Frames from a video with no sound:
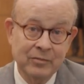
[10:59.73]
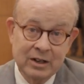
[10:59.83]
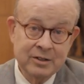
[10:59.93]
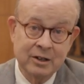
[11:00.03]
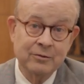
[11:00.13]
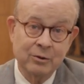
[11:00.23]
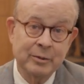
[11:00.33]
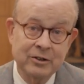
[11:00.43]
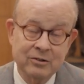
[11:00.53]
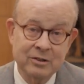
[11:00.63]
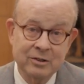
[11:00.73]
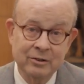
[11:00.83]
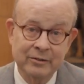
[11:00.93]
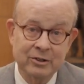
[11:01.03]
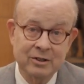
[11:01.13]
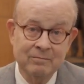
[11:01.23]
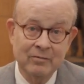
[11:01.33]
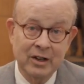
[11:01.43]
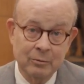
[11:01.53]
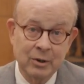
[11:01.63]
as an information service and